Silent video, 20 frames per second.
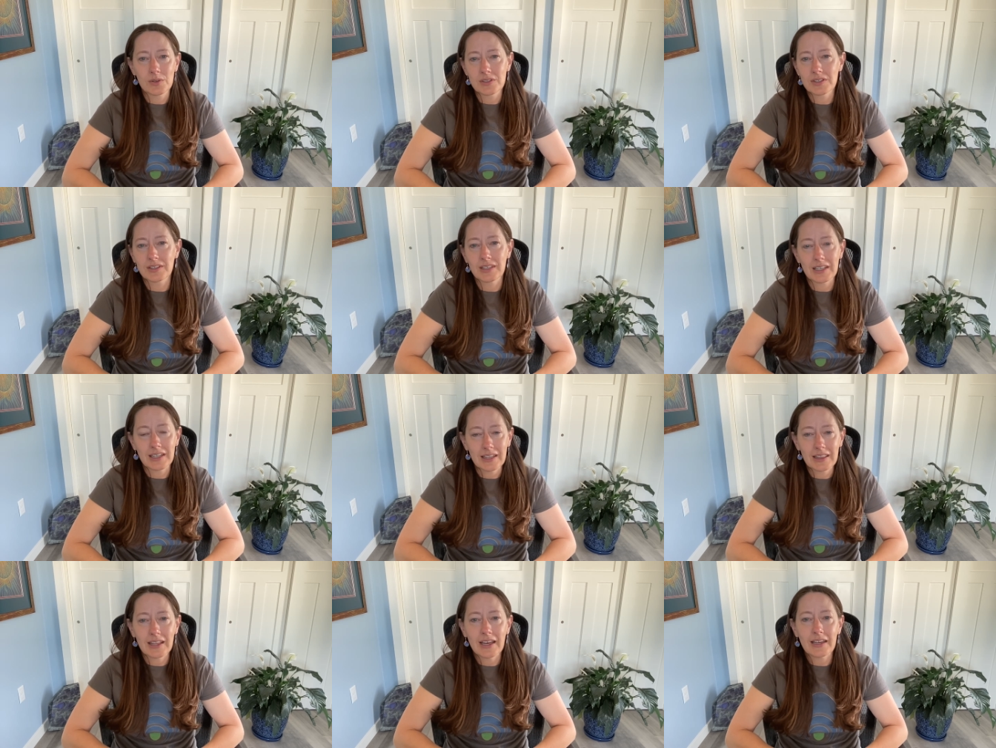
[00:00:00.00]
a
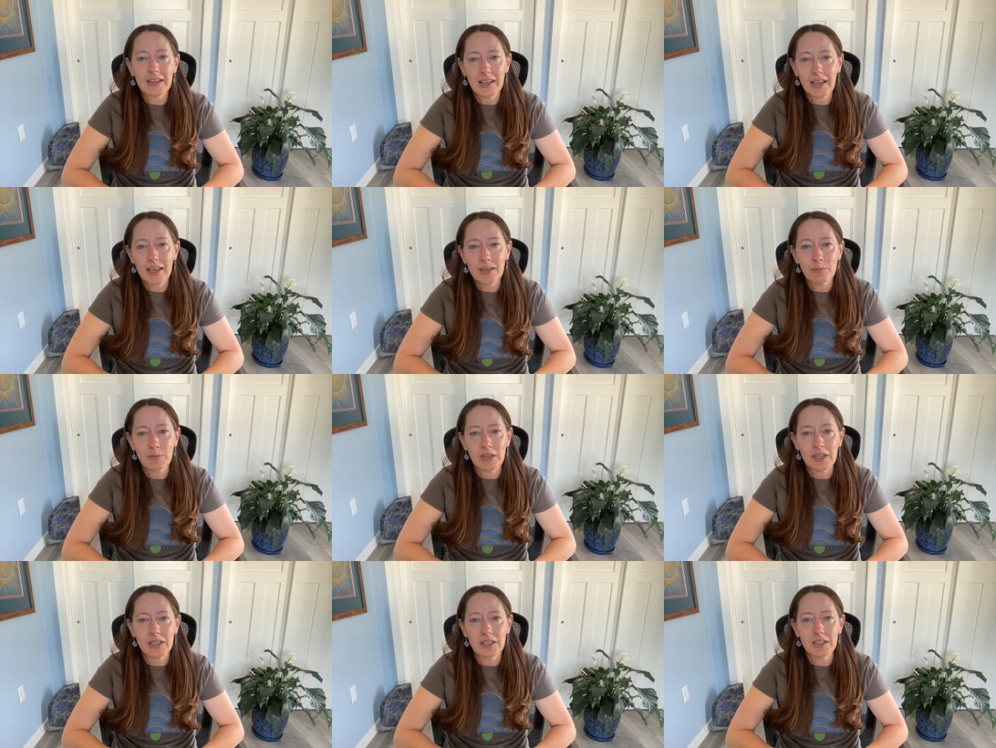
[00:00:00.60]
lady that came
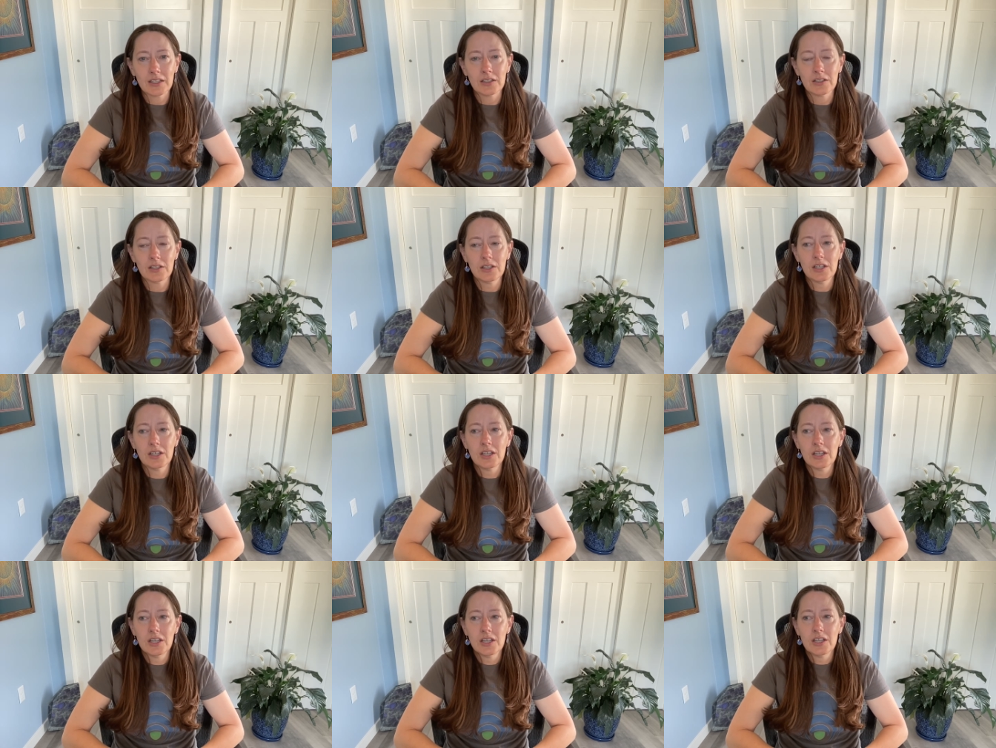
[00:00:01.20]
in and
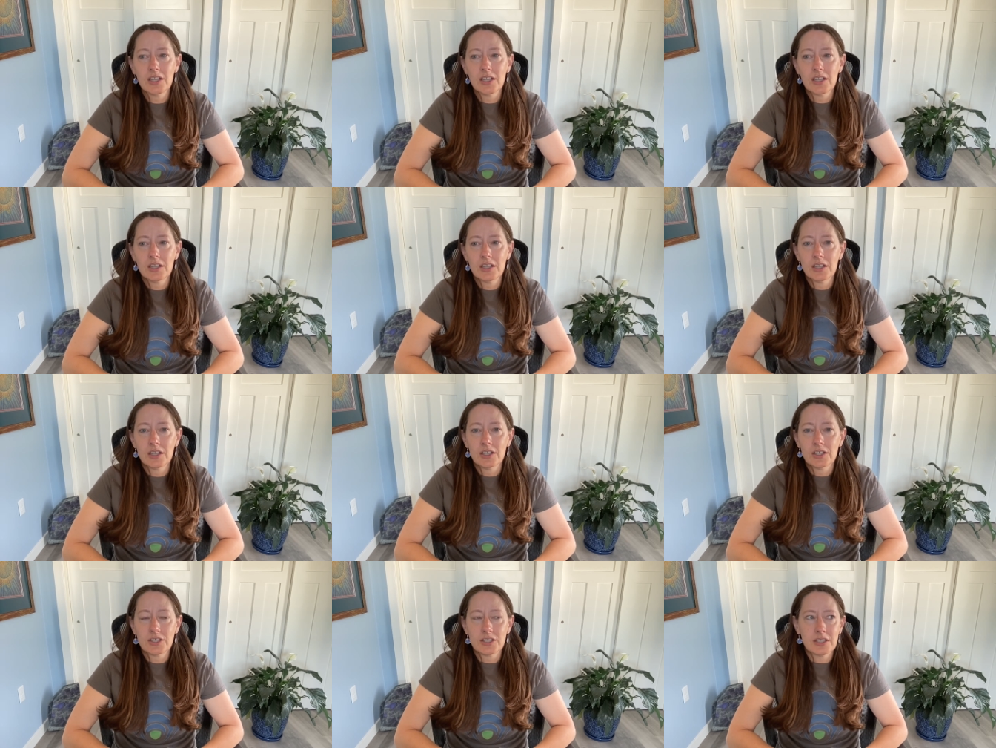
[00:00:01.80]

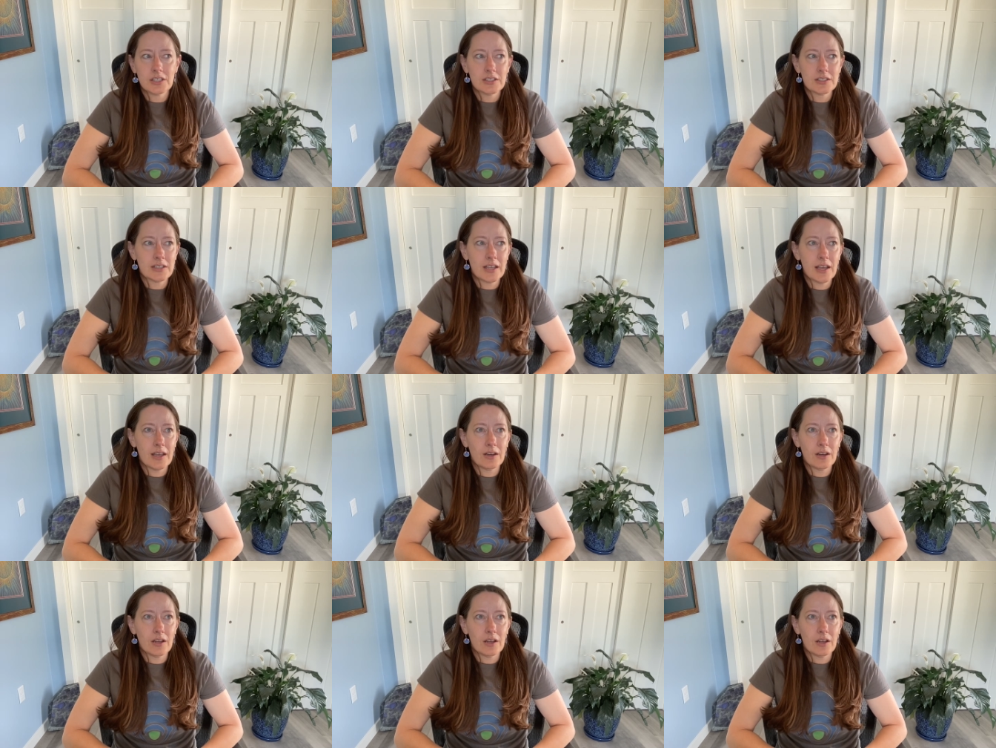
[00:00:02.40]
she said,